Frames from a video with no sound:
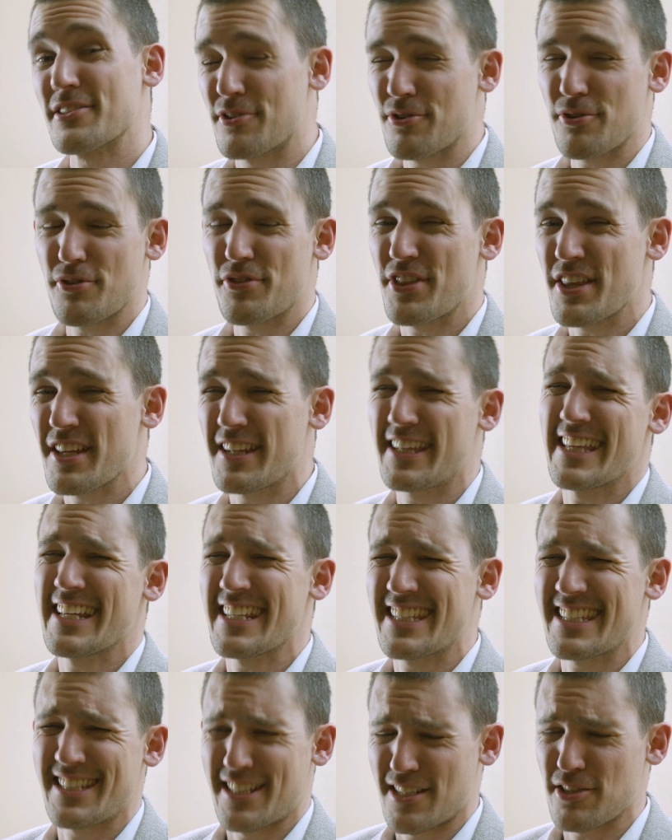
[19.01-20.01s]
to the
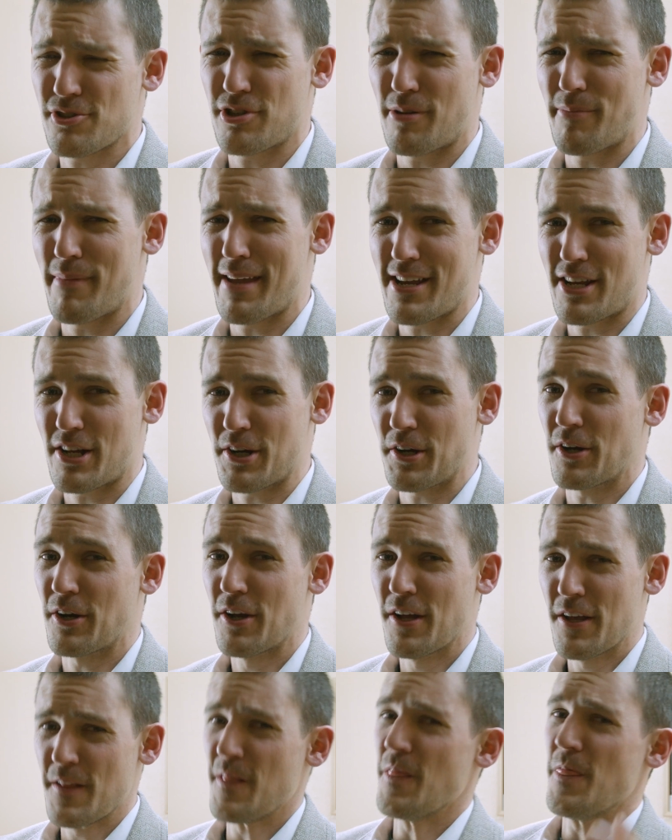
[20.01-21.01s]
decision
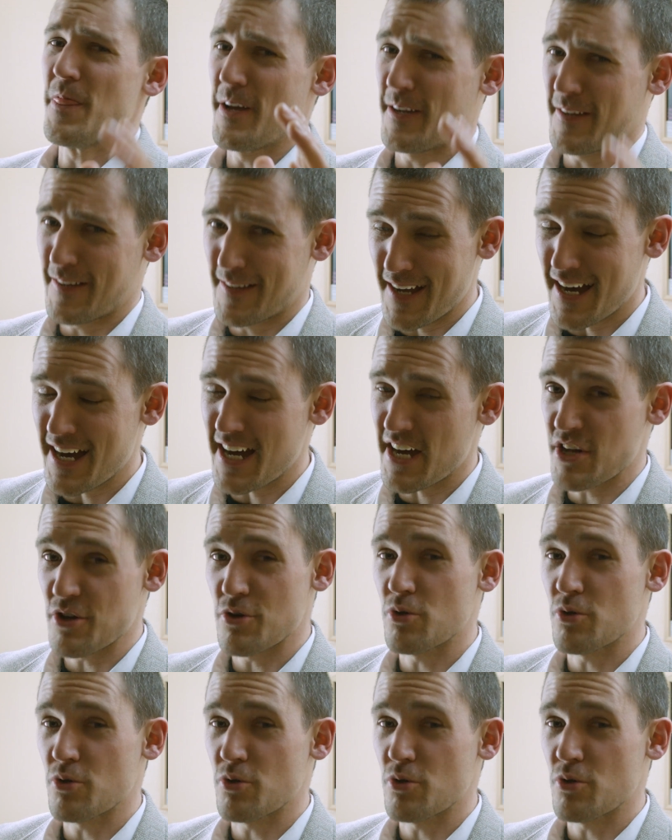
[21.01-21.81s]
maker, the guy